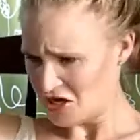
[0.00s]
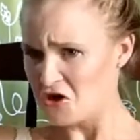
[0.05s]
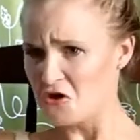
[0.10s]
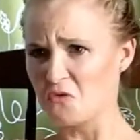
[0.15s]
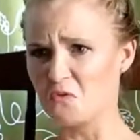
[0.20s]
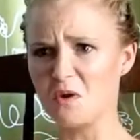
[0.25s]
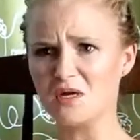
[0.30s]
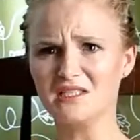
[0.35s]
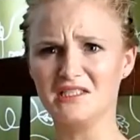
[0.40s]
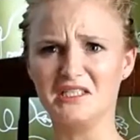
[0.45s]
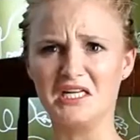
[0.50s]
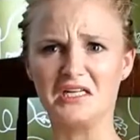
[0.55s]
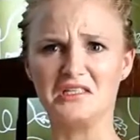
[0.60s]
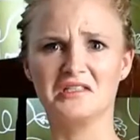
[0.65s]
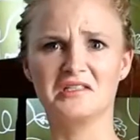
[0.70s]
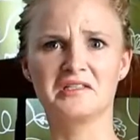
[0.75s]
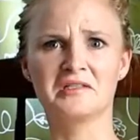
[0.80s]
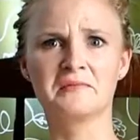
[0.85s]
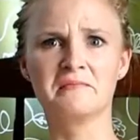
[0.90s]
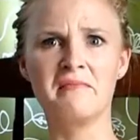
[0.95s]
What's that
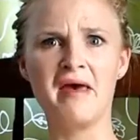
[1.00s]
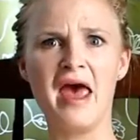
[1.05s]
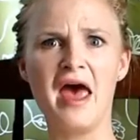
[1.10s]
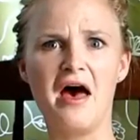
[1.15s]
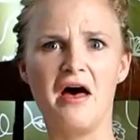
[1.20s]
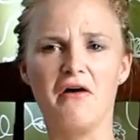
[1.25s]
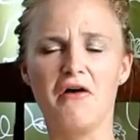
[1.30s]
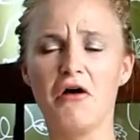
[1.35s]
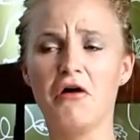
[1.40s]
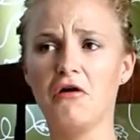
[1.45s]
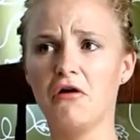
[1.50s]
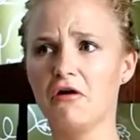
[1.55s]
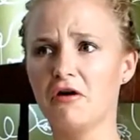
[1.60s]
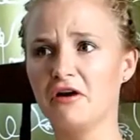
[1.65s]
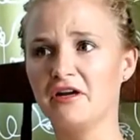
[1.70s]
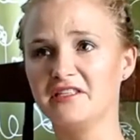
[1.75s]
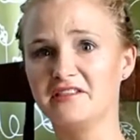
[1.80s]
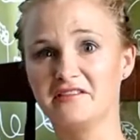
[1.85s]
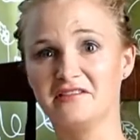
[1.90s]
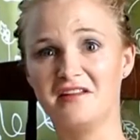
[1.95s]
smell?
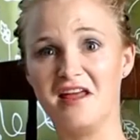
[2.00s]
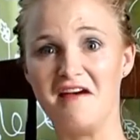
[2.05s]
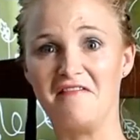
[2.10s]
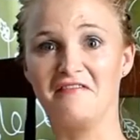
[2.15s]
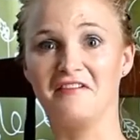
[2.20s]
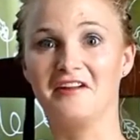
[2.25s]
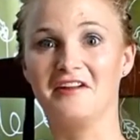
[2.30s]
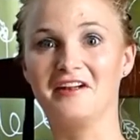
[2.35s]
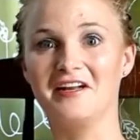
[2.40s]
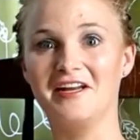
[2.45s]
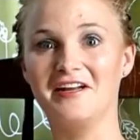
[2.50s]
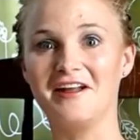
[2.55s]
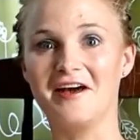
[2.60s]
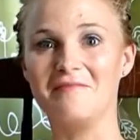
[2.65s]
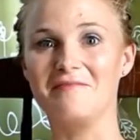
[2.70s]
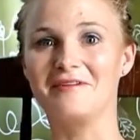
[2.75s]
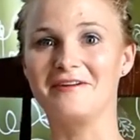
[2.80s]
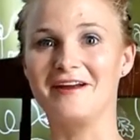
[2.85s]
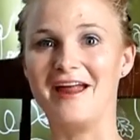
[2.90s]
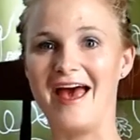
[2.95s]
It's definitely
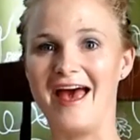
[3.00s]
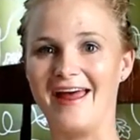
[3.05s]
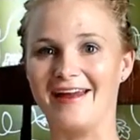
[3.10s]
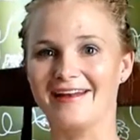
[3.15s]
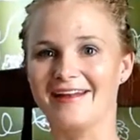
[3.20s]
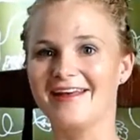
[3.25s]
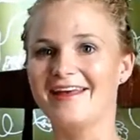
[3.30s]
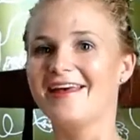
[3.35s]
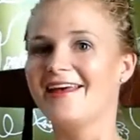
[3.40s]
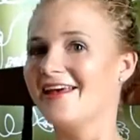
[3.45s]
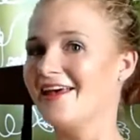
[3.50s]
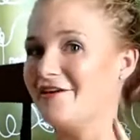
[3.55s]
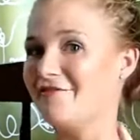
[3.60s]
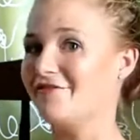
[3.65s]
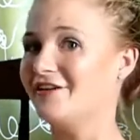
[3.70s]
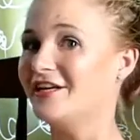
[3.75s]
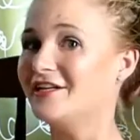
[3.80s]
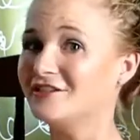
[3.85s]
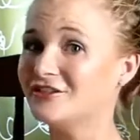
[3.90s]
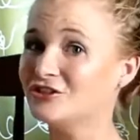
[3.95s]
number 9. If it
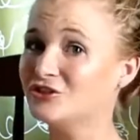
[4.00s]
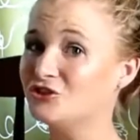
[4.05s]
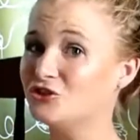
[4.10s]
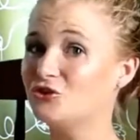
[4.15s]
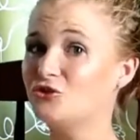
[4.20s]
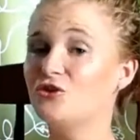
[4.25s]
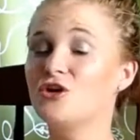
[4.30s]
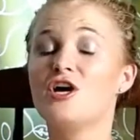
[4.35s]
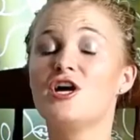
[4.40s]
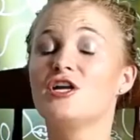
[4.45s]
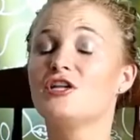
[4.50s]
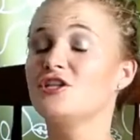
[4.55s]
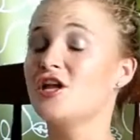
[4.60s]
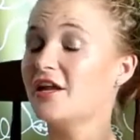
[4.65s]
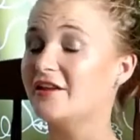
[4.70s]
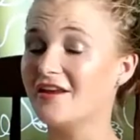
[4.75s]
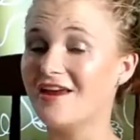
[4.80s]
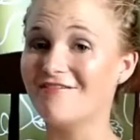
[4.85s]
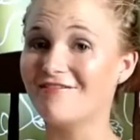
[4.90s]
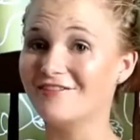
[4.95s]
isn't you not
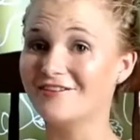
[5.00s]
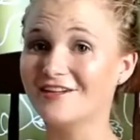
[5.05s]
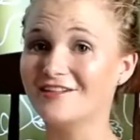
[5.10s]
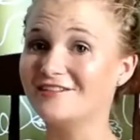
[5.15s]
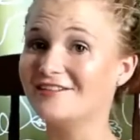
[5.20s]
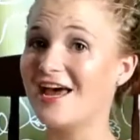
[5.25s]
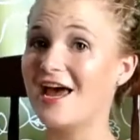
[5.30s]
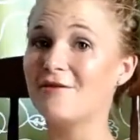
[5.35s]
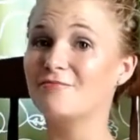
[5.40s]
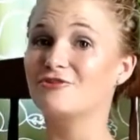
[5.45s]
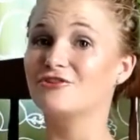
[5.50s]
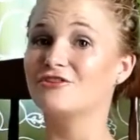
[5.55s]
having the time to